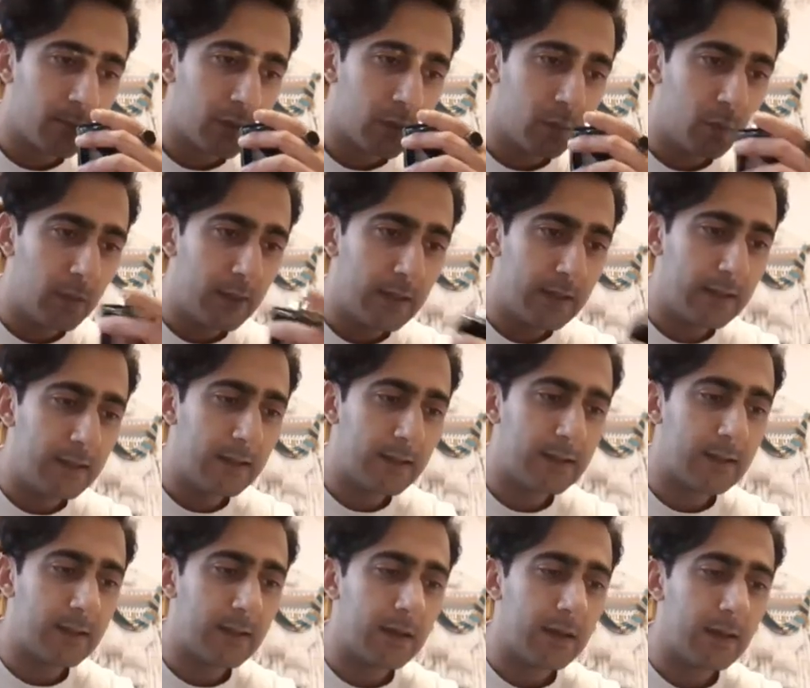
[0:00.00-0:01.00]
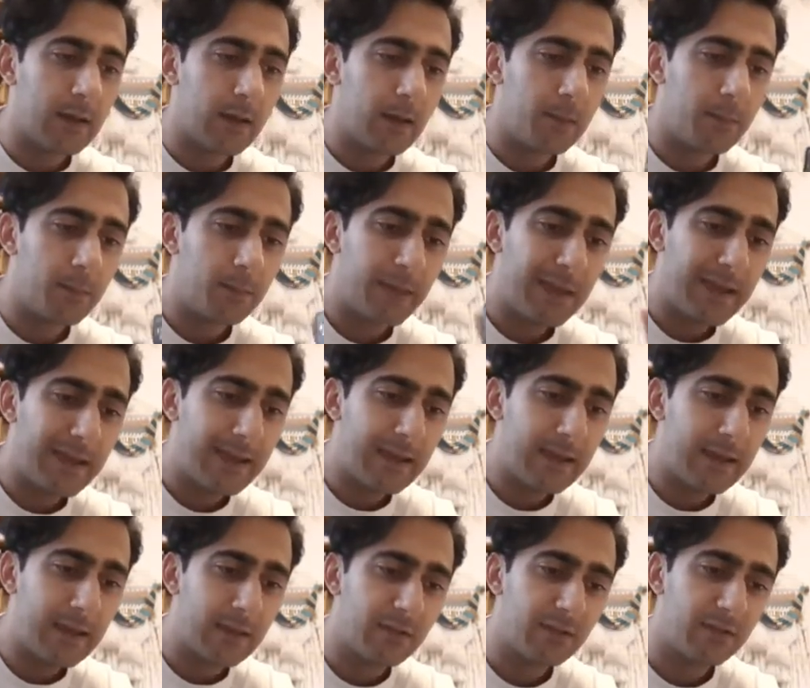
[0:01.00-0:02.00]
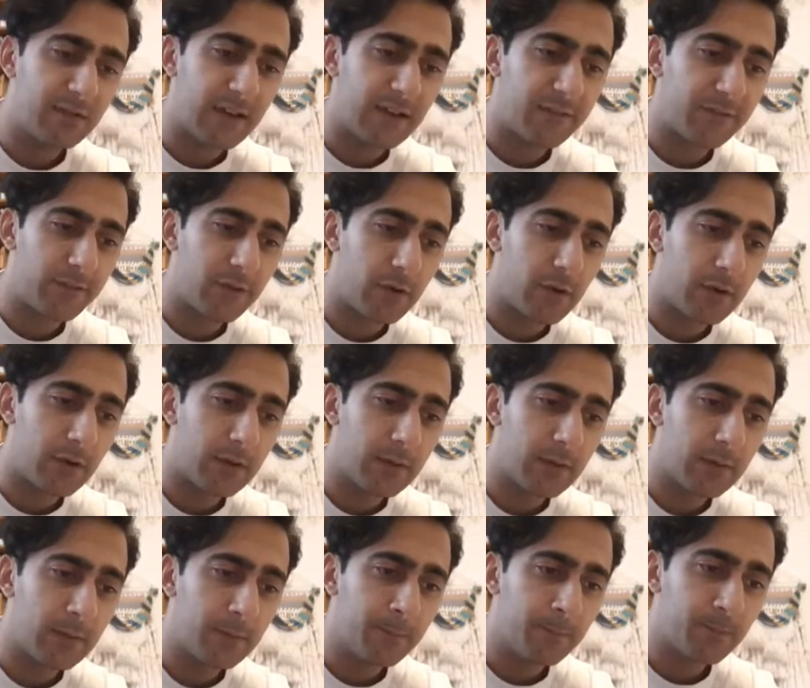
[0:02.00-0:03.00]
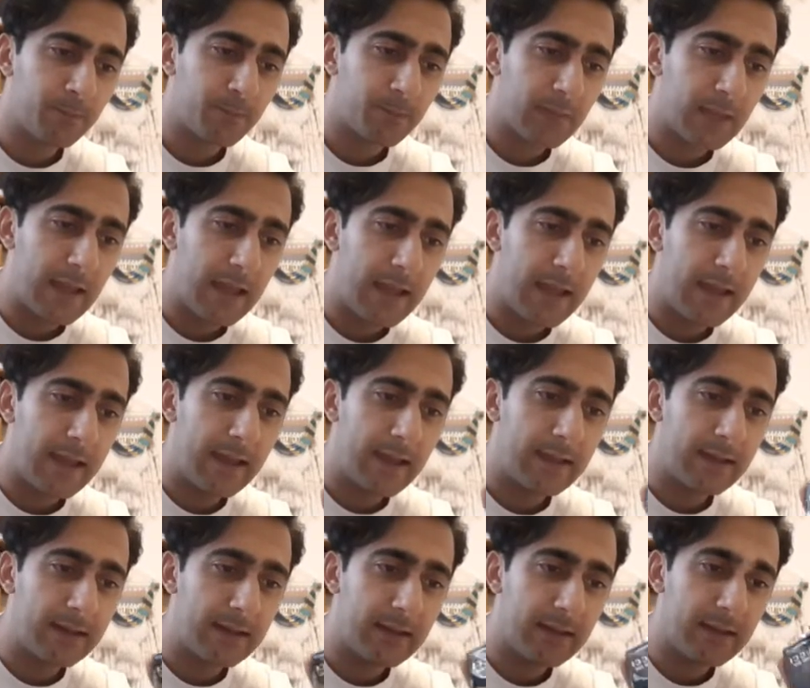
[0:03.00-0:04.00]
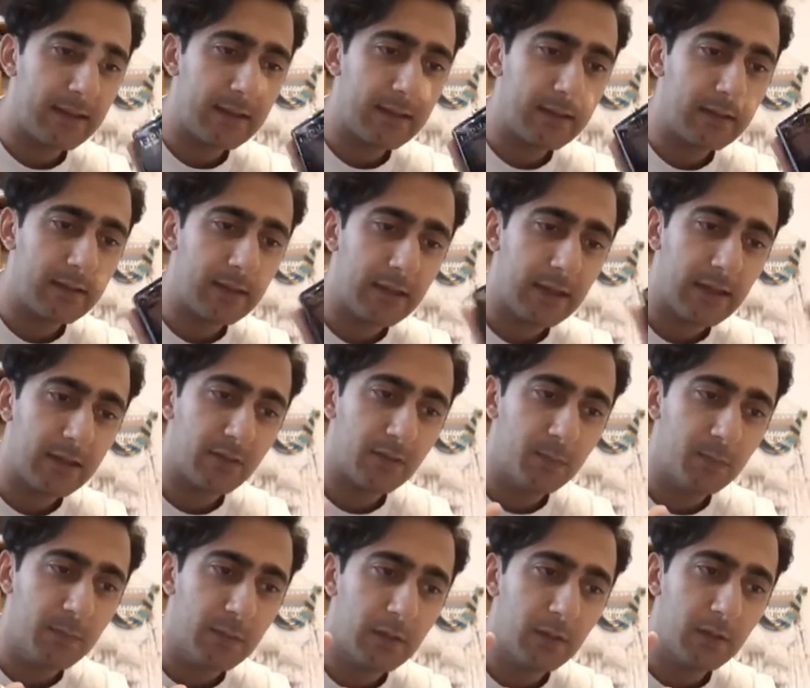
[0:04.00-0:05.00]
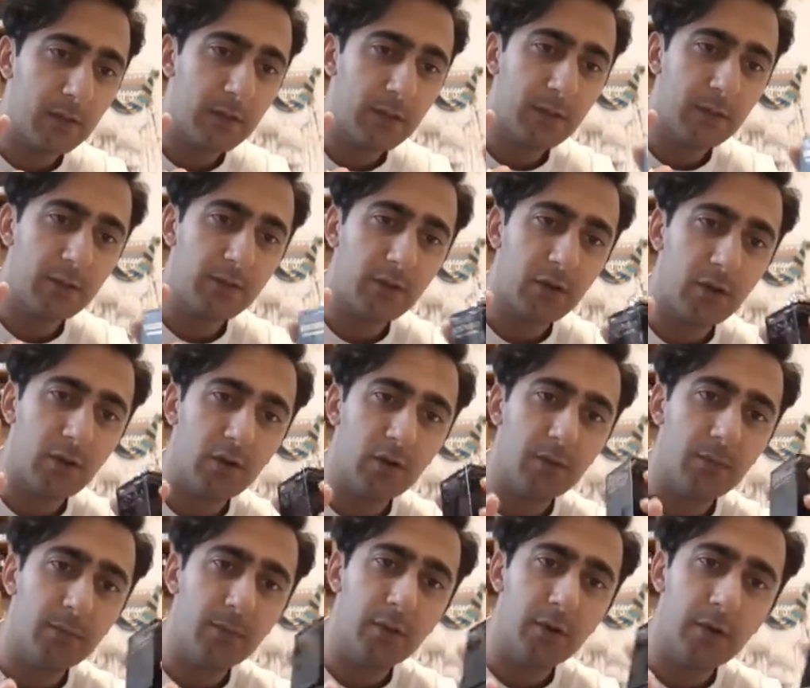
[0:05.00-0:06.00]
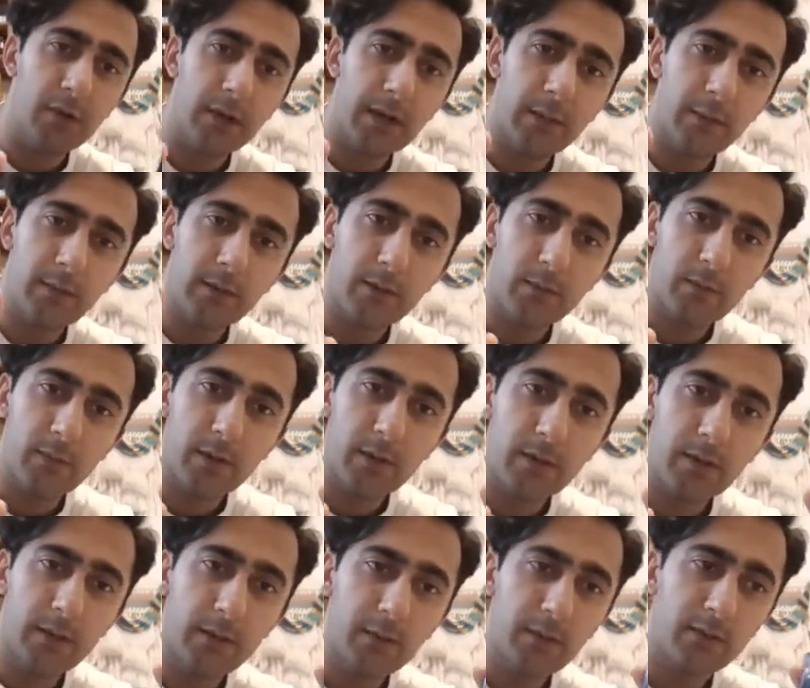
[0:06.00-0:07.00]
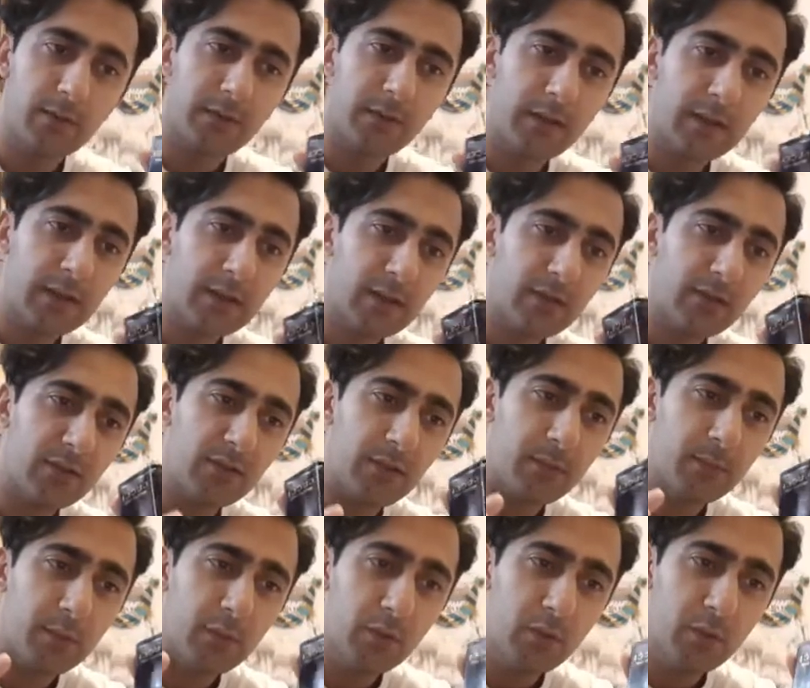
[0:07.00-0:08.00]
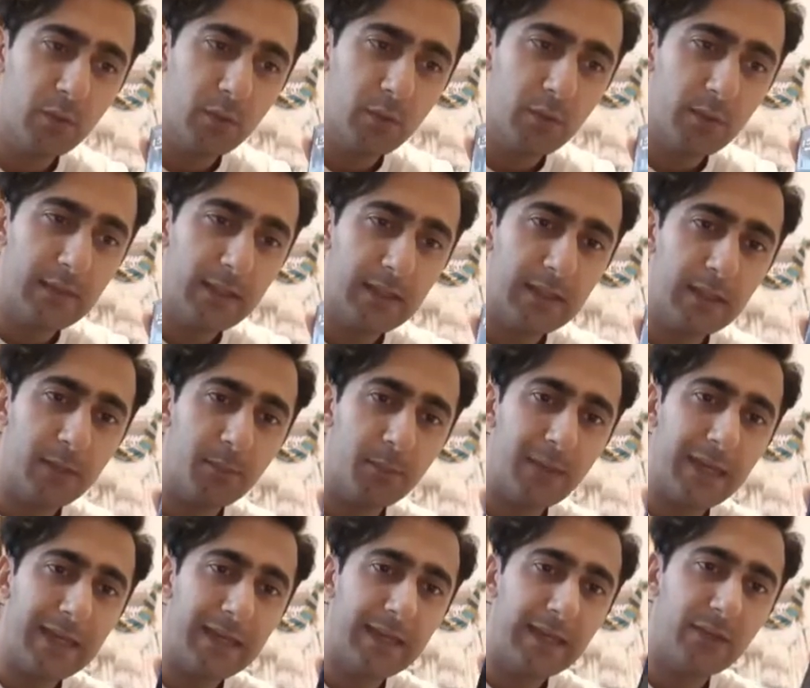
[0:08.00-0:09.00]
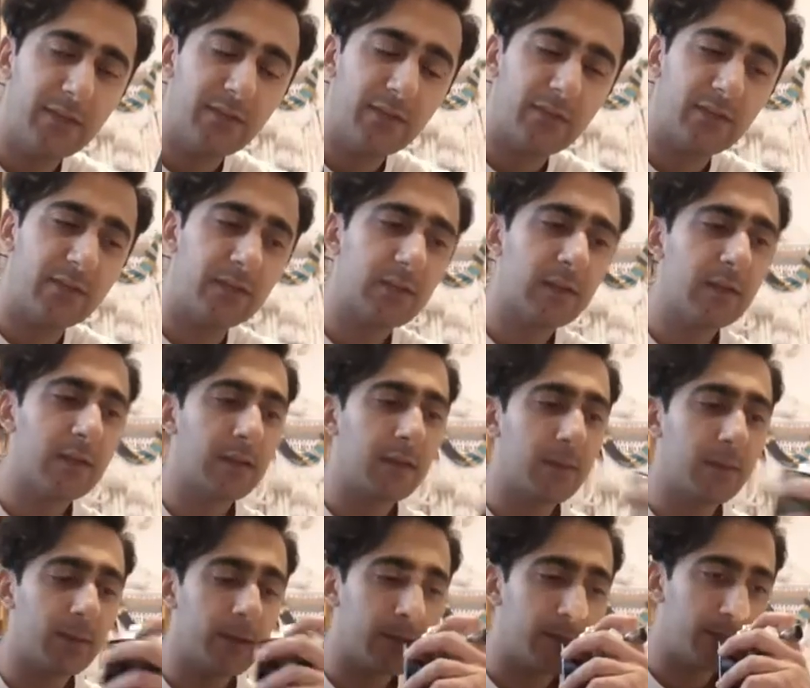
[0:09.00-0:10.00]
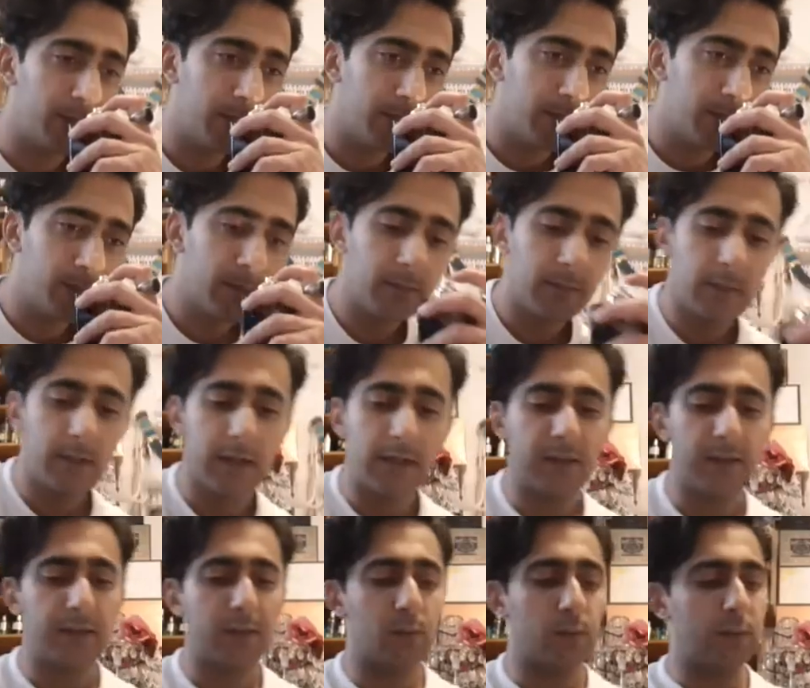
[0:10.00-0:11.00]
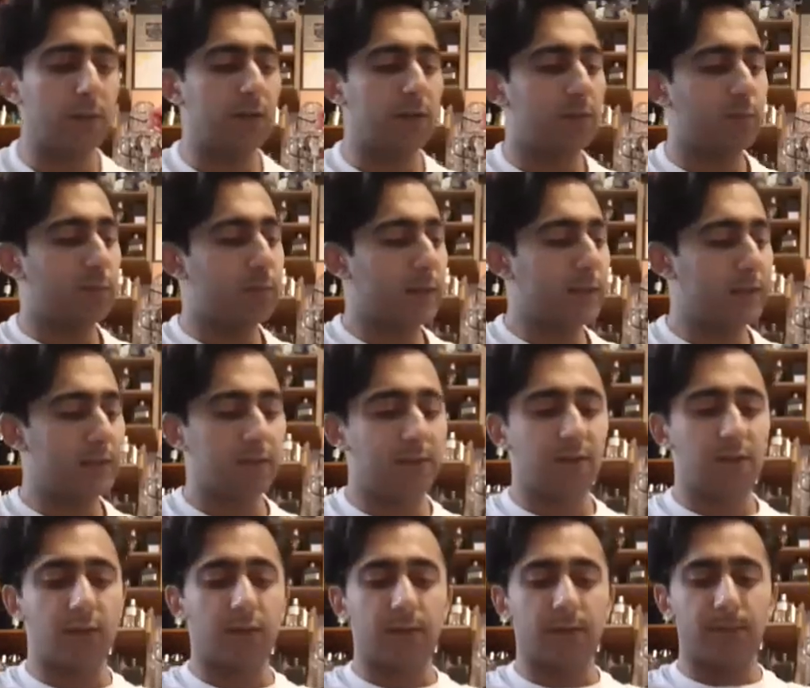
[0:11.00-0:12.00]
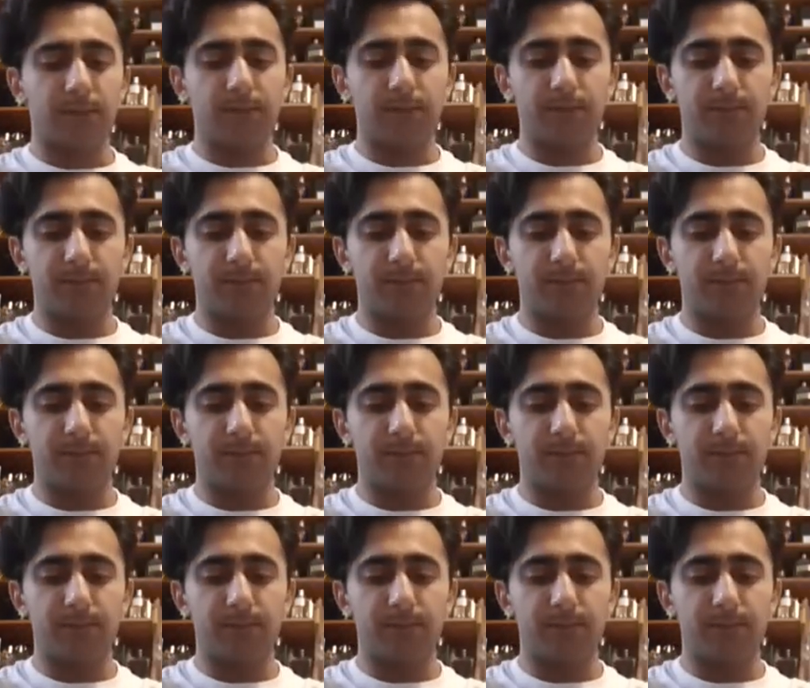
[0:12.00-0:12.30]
with pear, saffron, and it has middle notes of Bulgarian rose, some oud in the base. But I think when you spray this on,